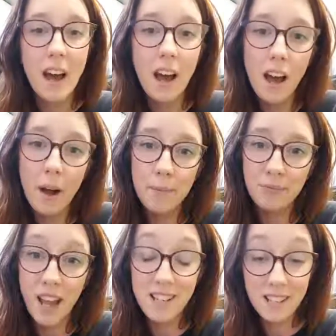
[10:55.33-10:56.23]

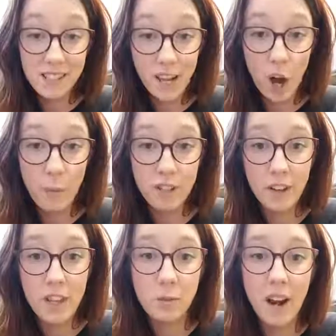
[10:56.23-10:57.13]
I did see a comment
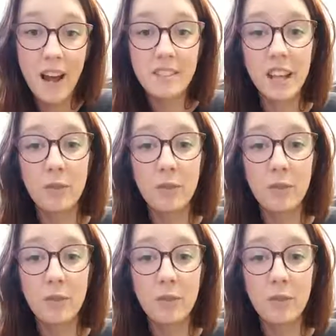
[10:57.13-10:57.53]
on this one asking